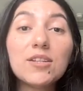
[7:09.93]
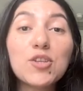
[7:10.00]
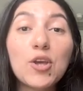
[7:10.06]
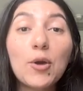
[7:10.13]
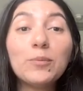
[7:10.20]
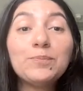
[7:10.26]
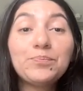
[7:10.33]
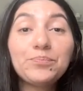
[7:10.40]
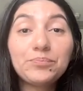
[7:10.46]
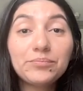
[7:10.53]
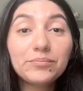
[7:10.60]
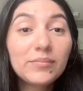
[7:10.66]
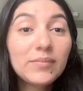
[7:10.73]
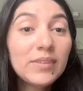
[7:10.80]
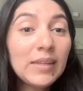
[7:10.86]
So
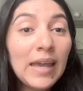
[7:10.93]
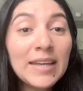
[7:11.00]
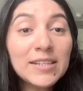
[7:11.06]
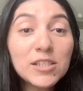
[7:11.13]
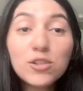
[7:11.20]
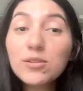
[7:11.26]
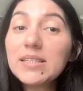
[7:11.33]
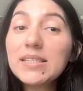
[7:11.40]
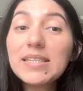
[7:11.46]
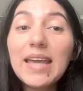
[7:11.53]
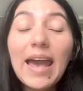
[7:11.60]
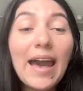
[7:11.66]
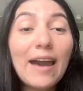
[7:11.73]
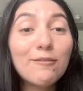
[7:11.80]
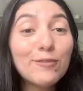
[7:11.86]
as you can see,
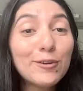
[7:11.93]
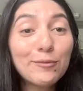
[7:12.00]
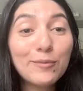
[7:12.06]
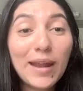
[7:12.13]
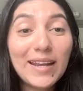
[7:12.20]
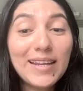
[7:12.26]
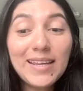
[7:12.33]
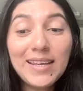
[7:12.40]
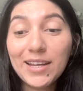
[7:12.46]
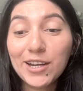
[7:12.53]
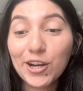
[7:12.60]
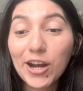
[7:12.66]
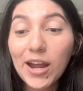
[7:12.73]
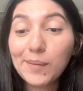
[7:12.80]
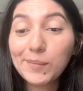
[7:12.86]
I have one ready
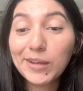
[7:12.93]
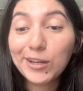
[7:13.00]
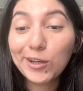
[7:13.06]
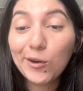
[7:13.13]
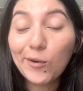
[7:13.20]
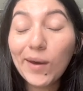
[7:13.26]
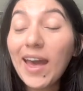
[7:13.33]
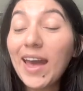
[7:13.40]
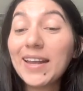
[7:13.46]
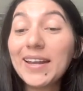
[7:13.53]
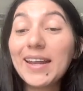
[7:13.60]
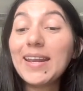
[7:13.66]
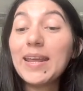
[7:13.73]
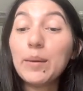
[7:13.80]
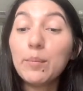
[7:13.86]
here. I'm going to go ahead
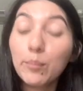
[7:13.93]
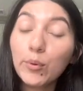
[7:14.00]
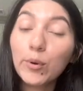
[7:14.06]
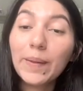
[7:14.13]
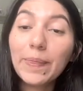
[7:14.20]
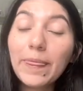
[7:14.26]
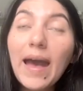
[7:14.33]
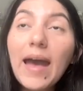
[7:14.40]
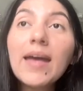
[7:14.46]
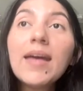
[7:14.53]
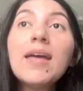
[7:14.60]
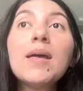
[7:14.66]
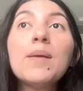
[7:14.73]
and import that.